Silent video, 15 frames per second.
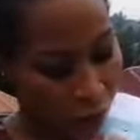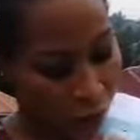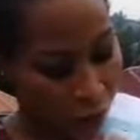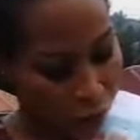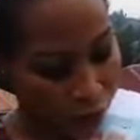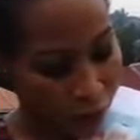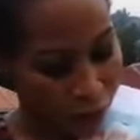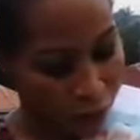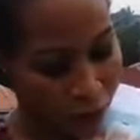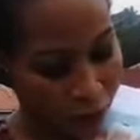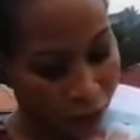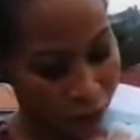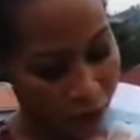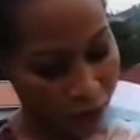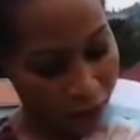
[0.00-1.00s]
We put
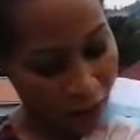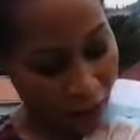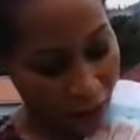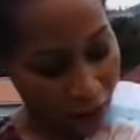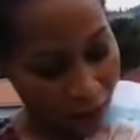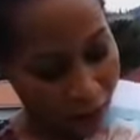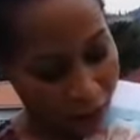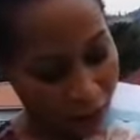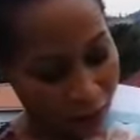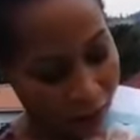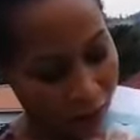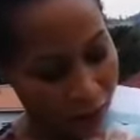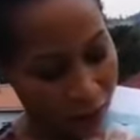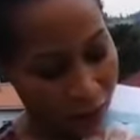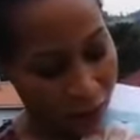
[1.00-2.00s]
them here
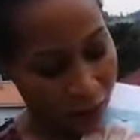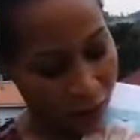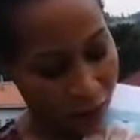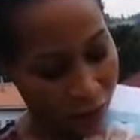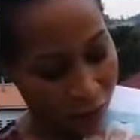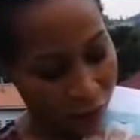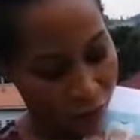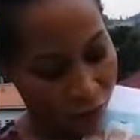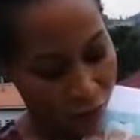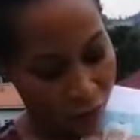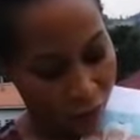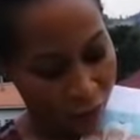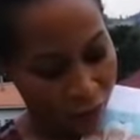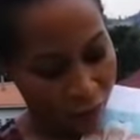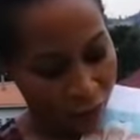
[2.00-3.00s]
inside.
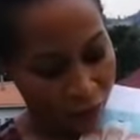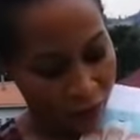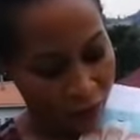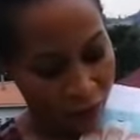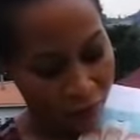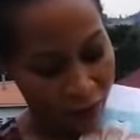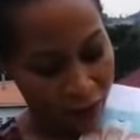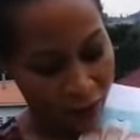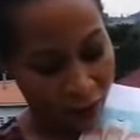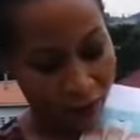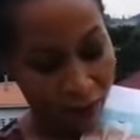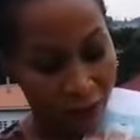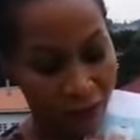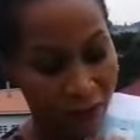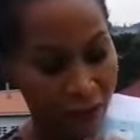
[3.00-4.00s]
We first give you
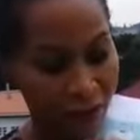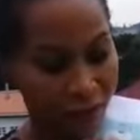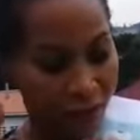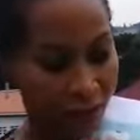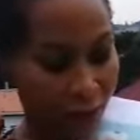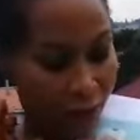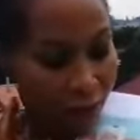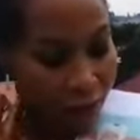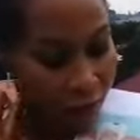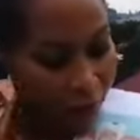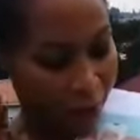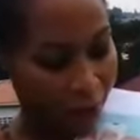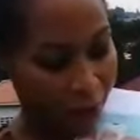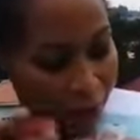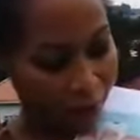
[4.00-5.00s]
anesthesia to take away the
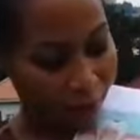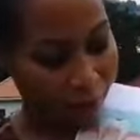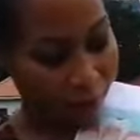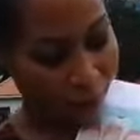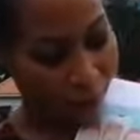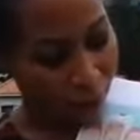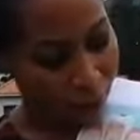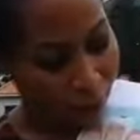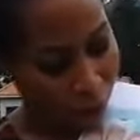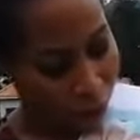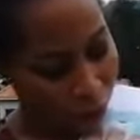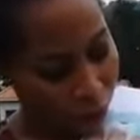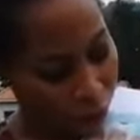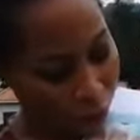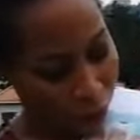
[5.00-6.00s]
pain.
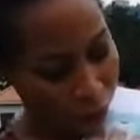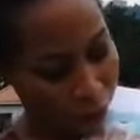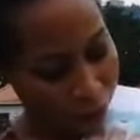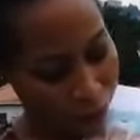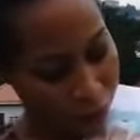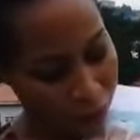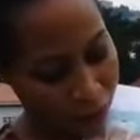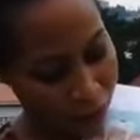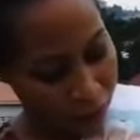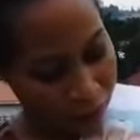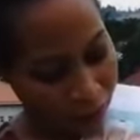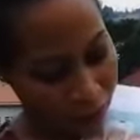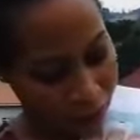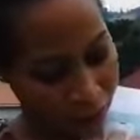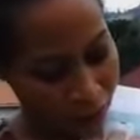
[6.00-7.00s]
We put them
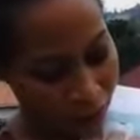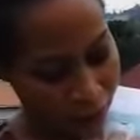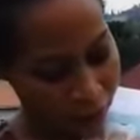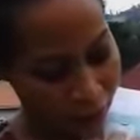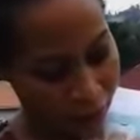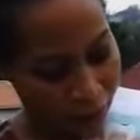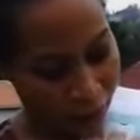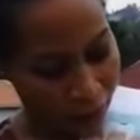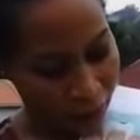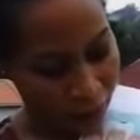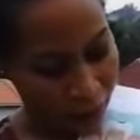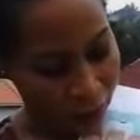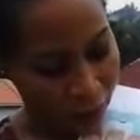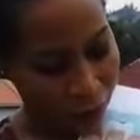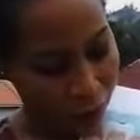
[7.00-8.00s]
inside here.
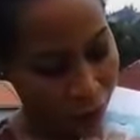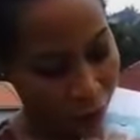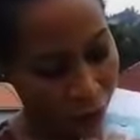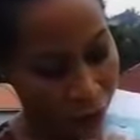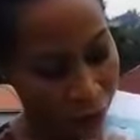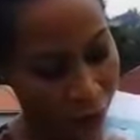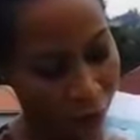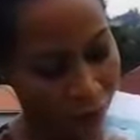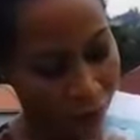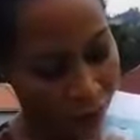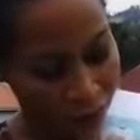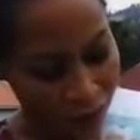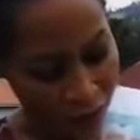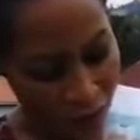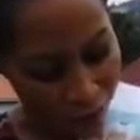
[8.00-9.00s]
We remove
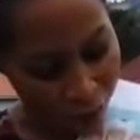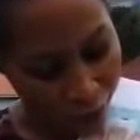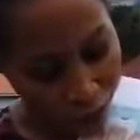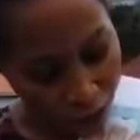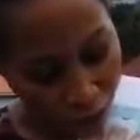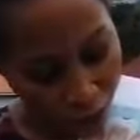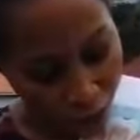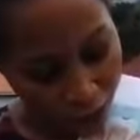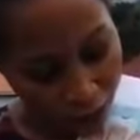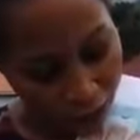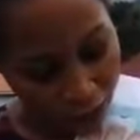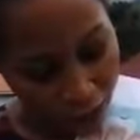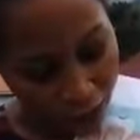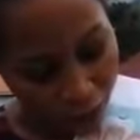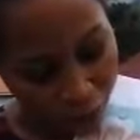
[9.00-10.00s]
this nerve. We
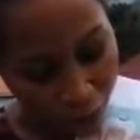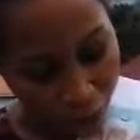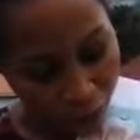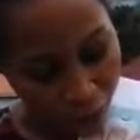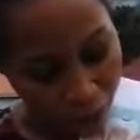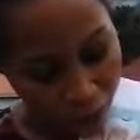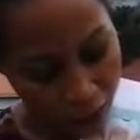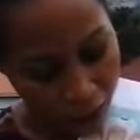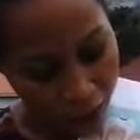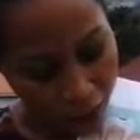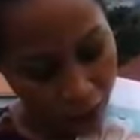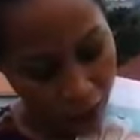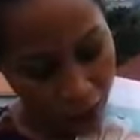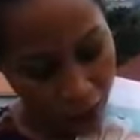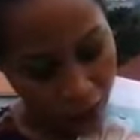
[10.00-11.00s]
disconnect it from the
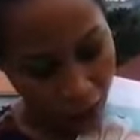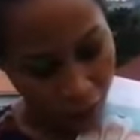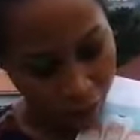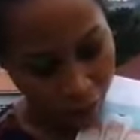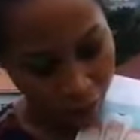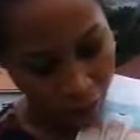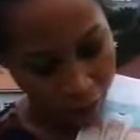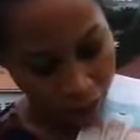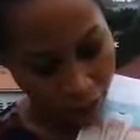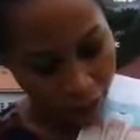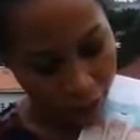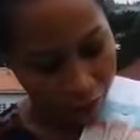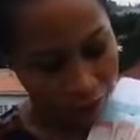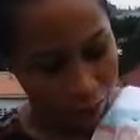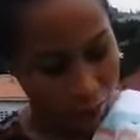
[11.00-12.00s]
here, from the
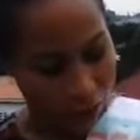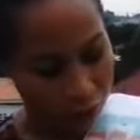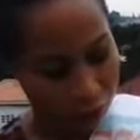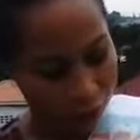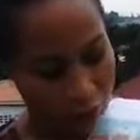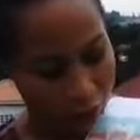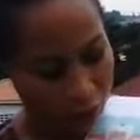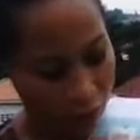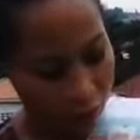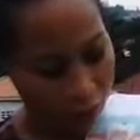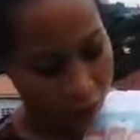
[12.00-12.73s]
level down here.